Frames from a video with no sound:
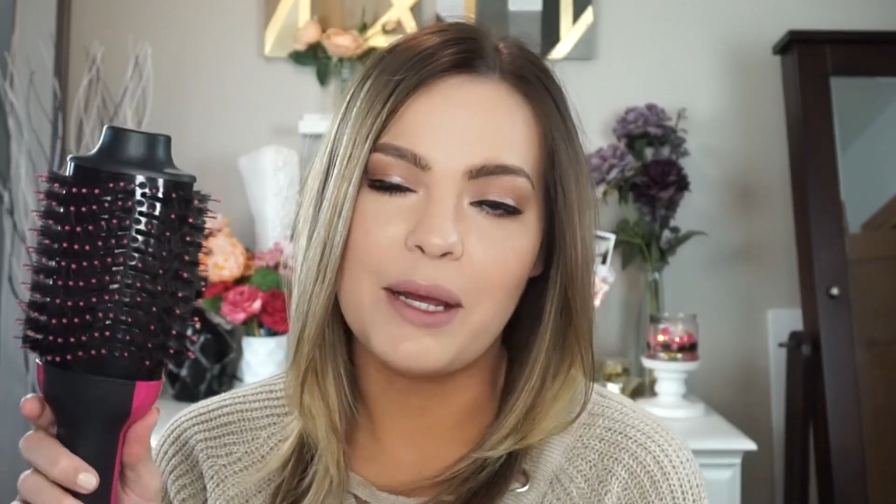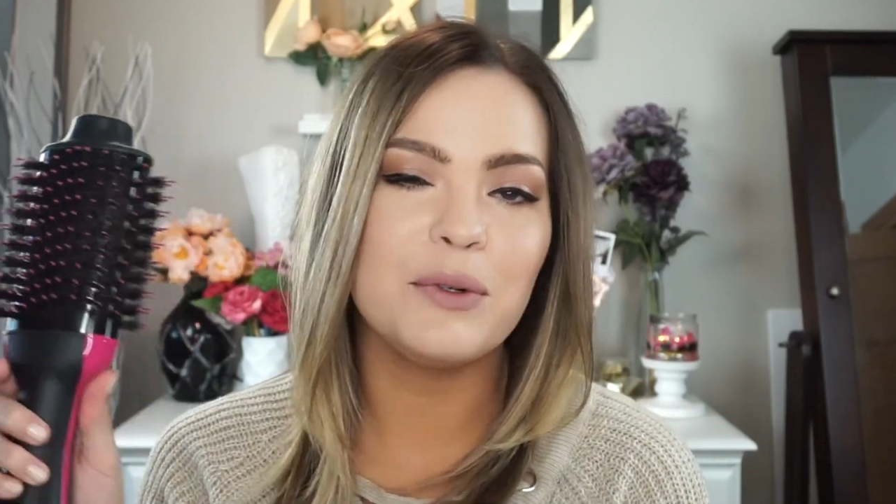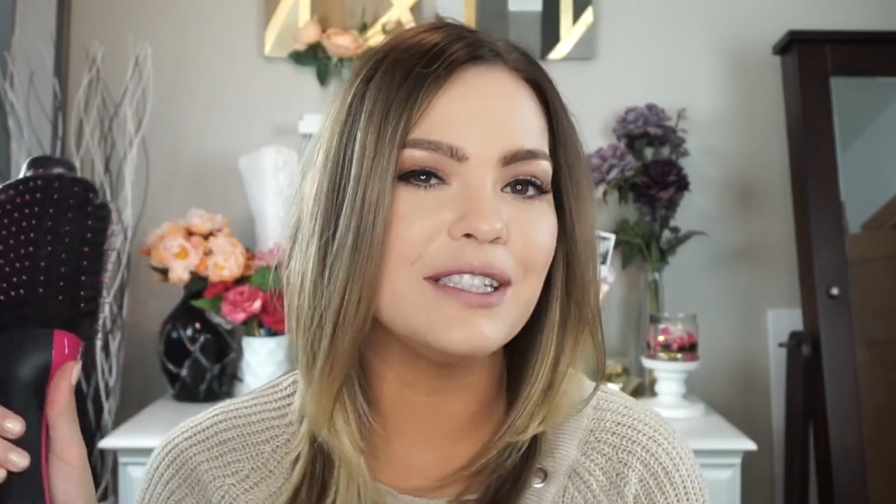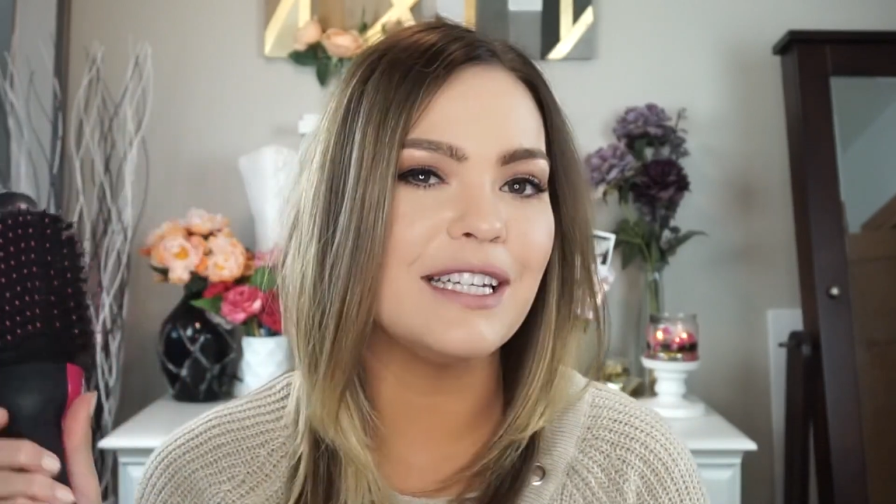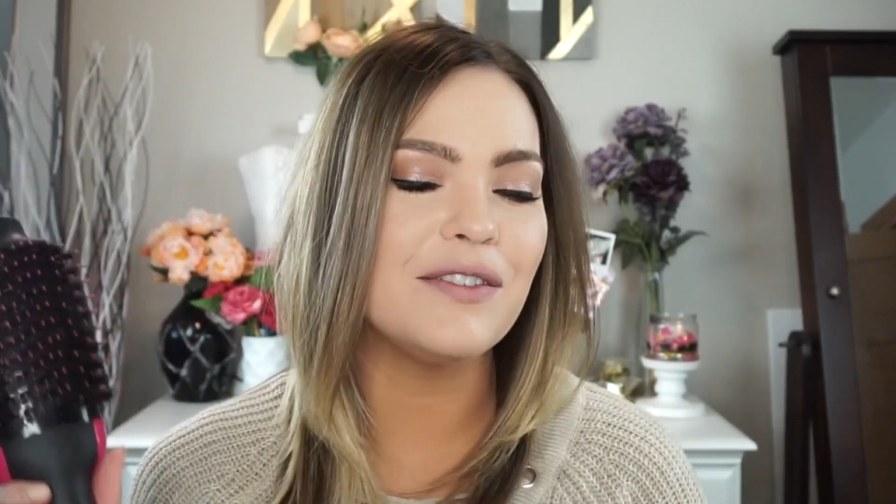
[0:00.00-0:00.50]
I
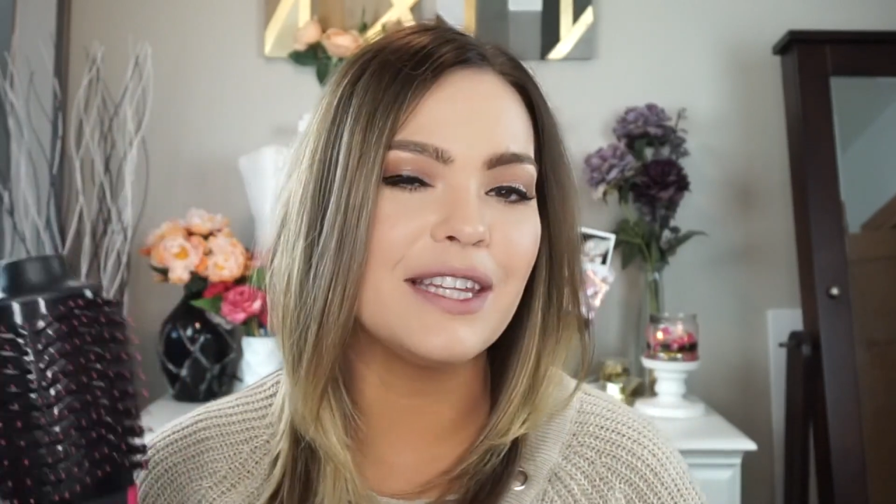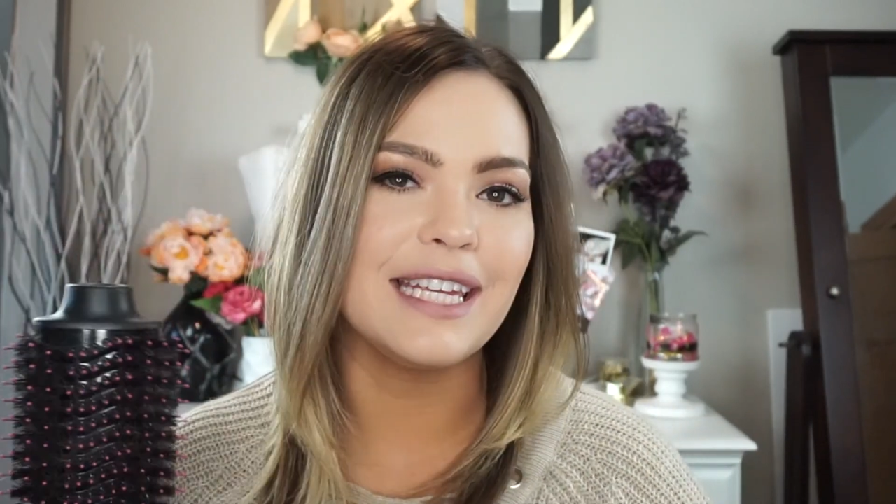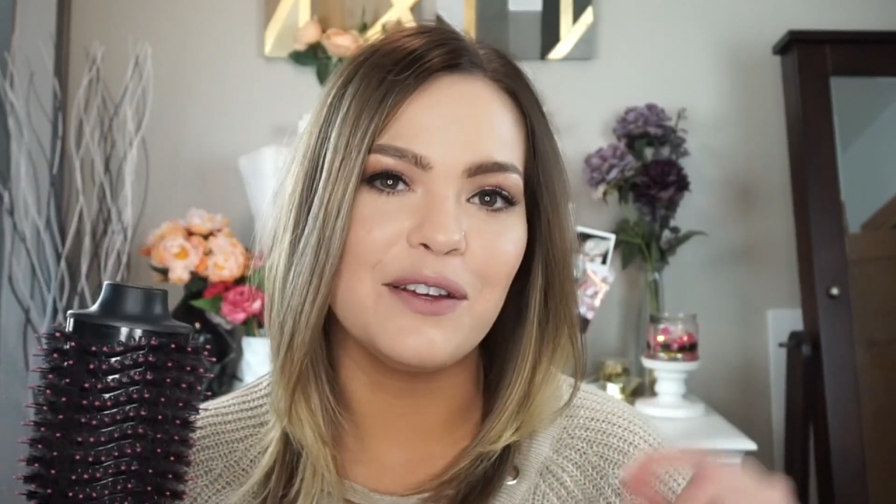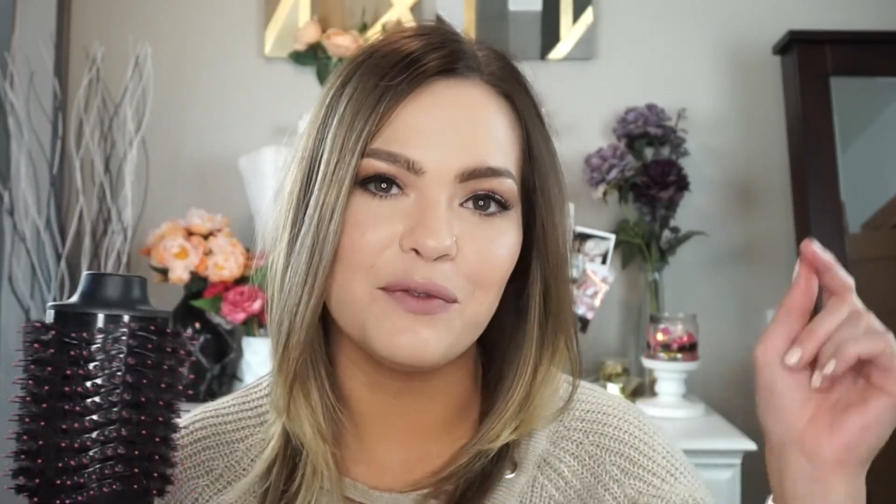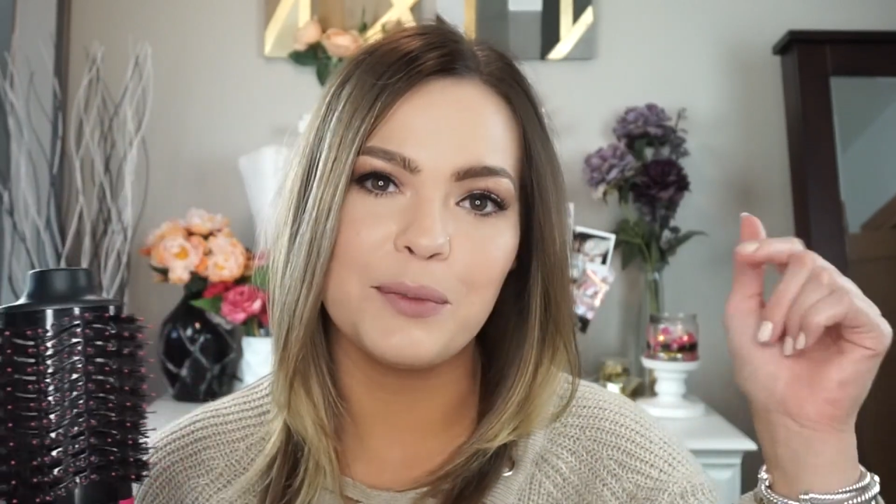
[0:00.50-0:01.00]
will leave the
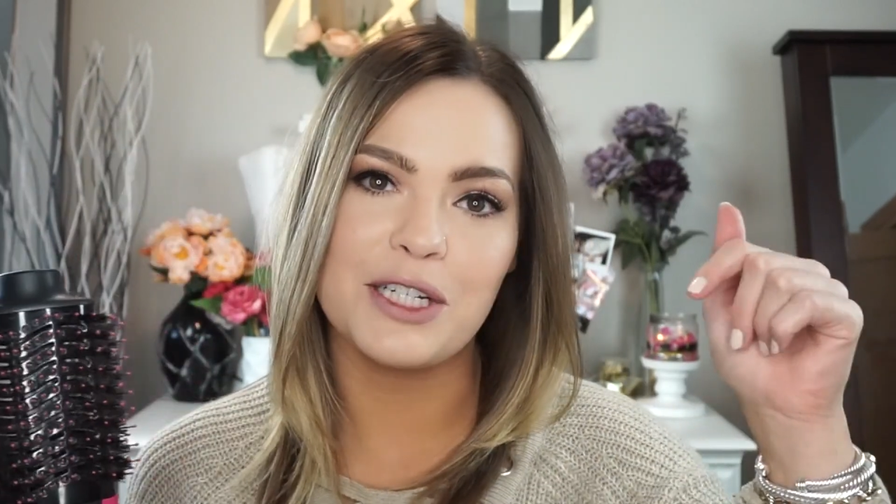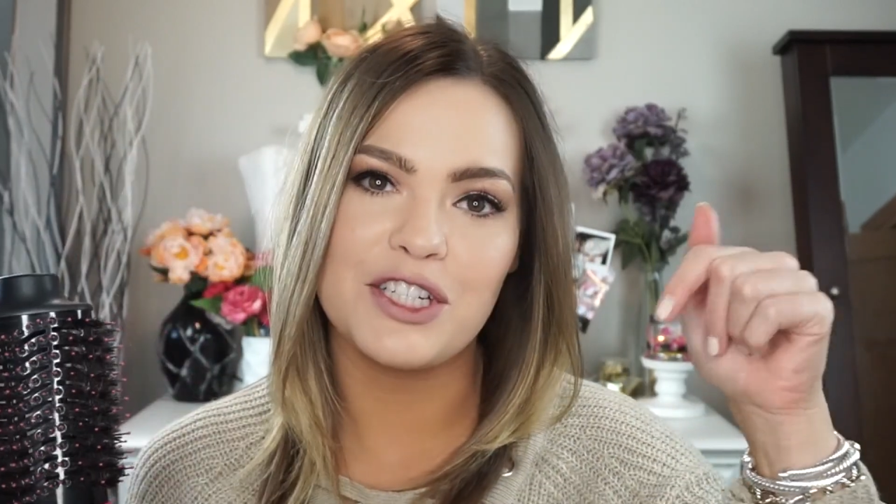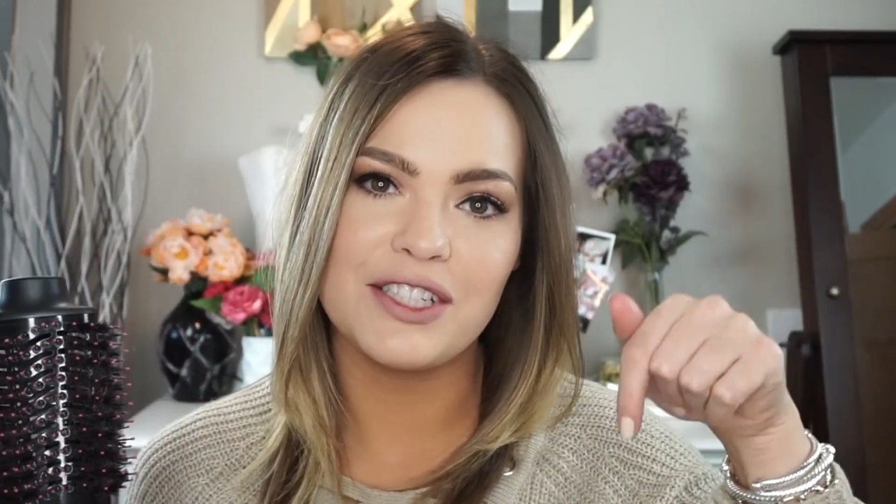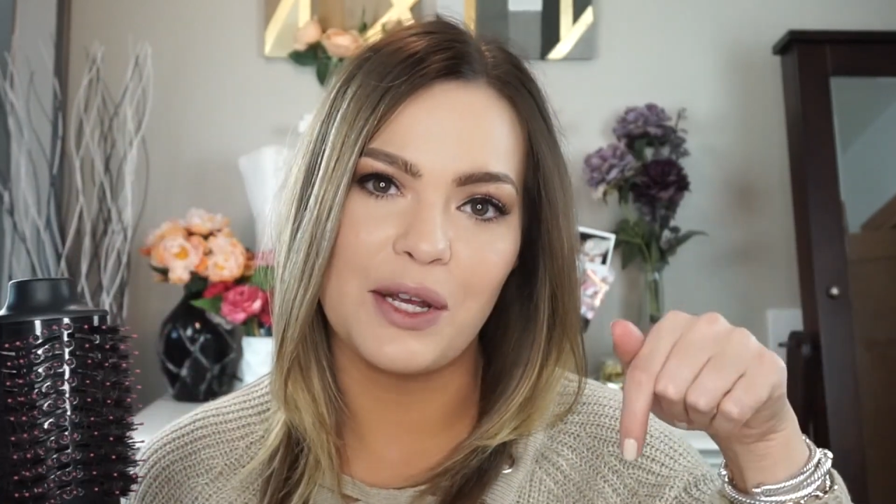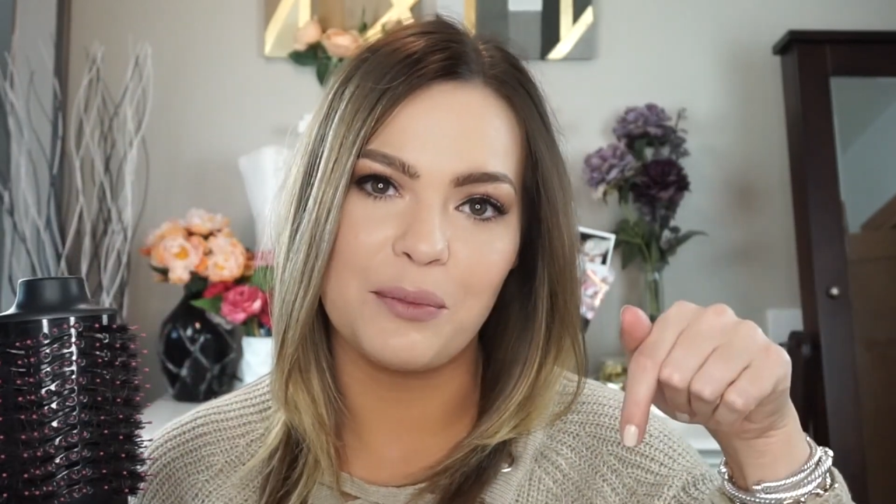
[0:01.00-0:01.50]

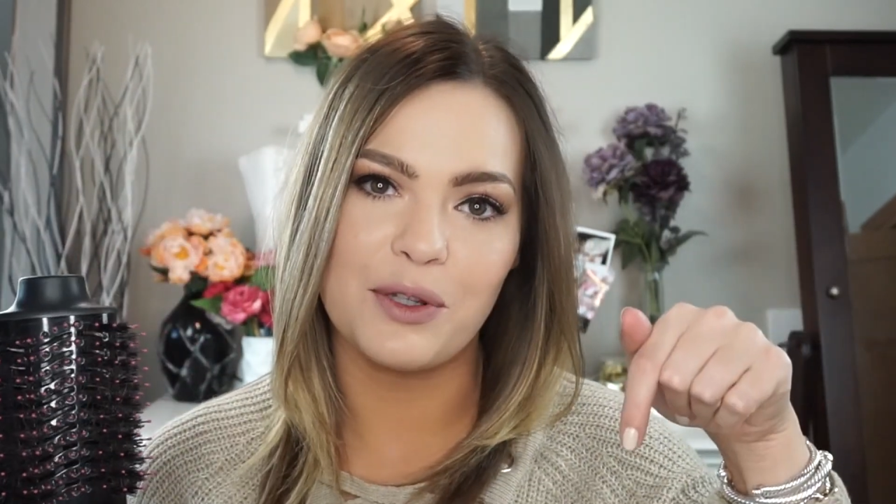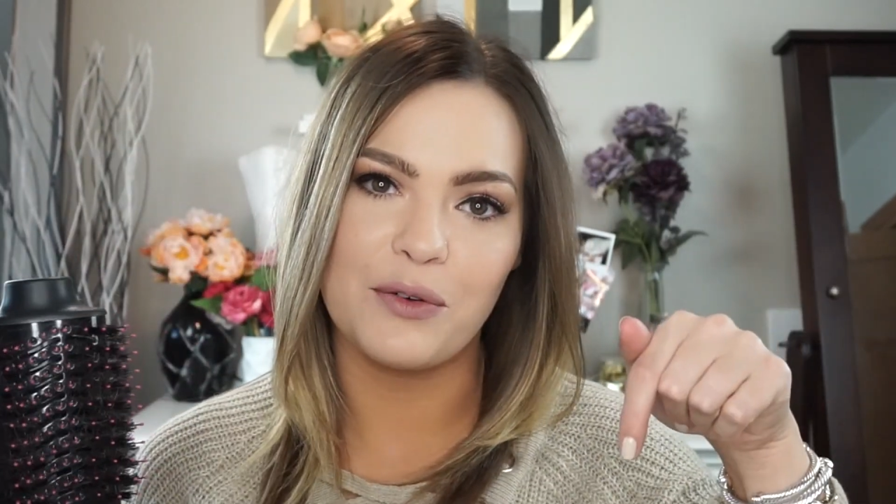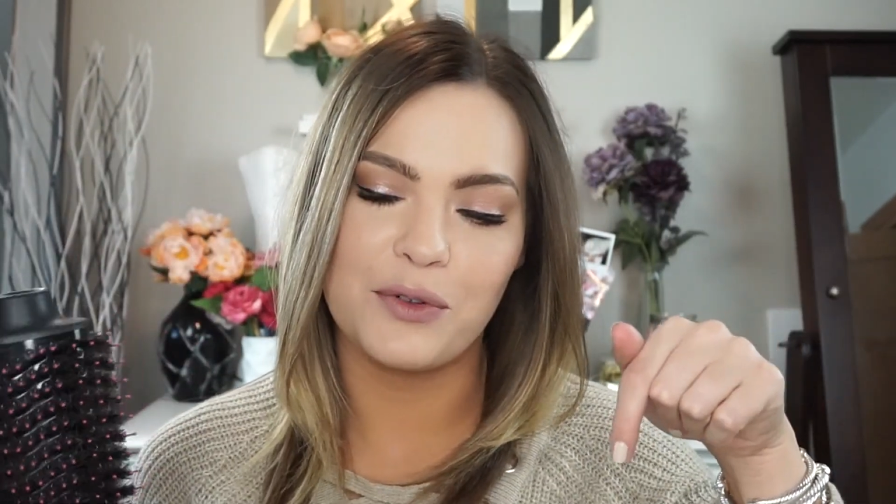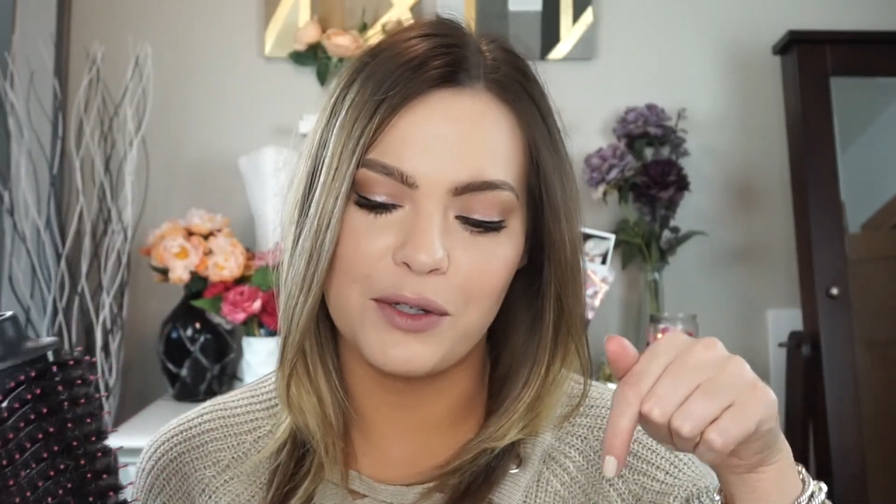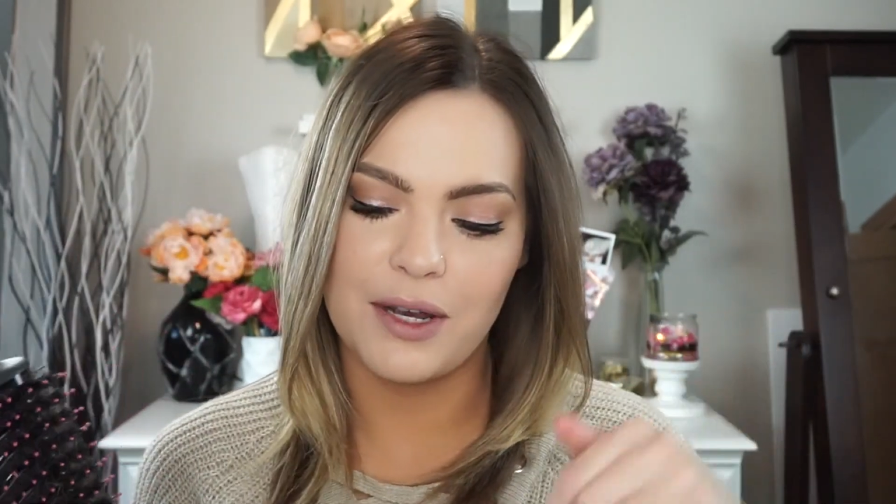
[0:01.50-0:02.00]
information down below
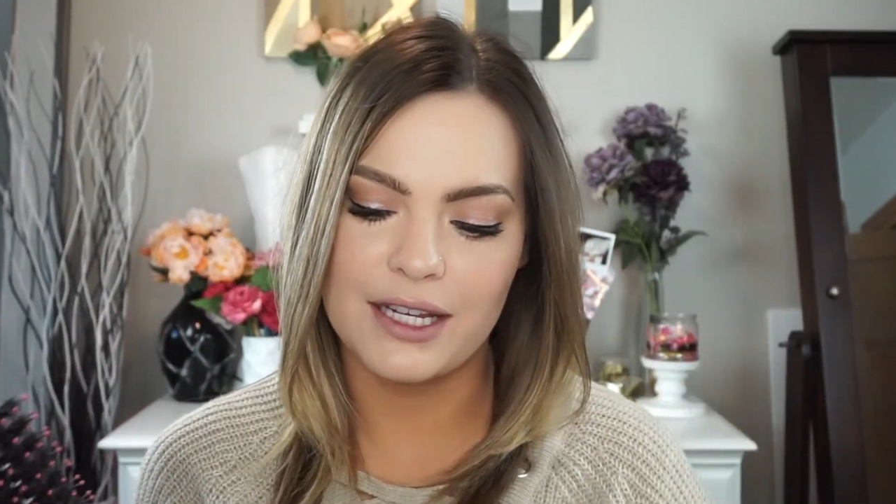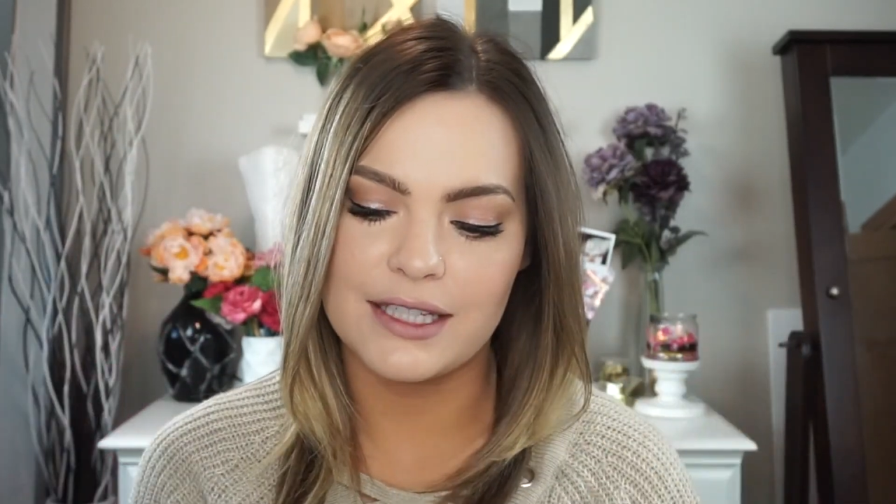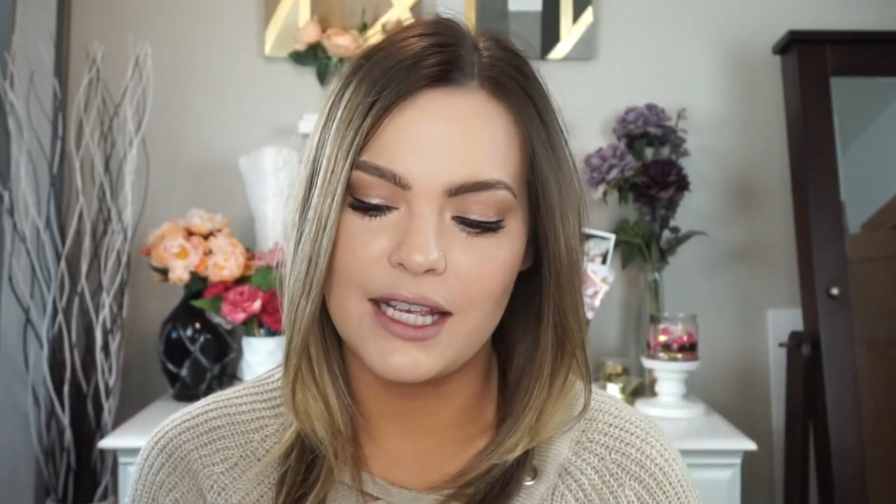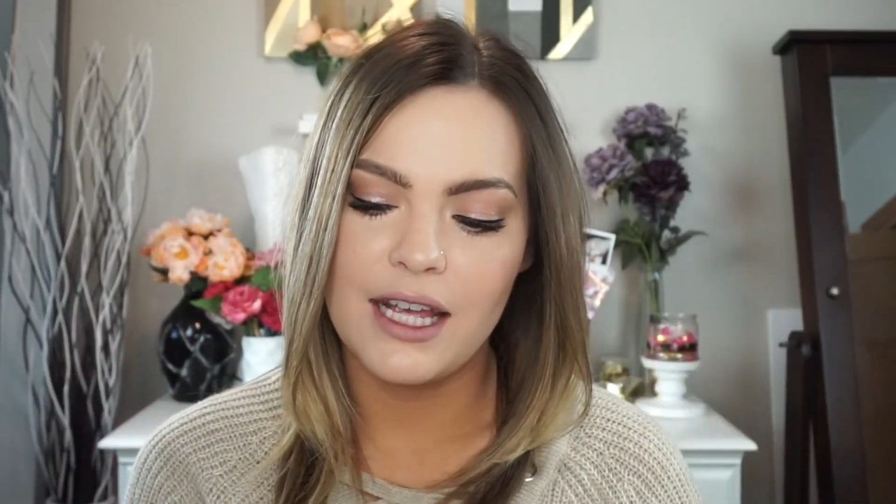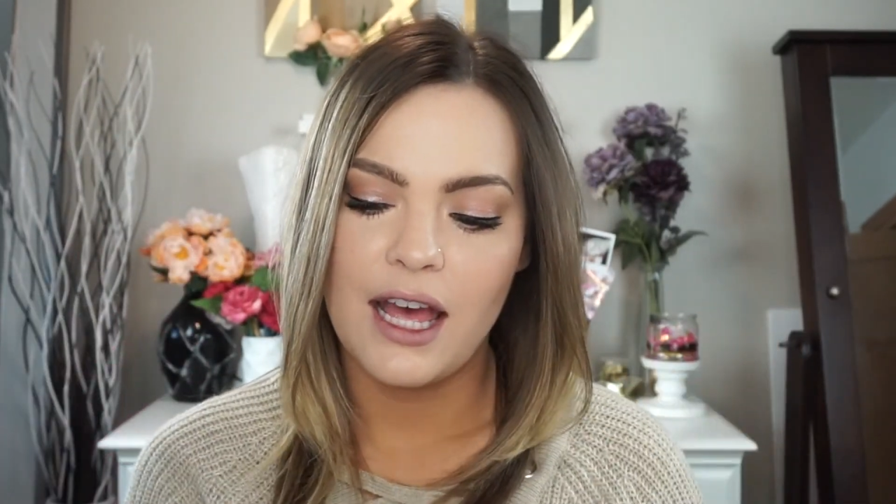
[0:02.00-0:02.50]
for you guys,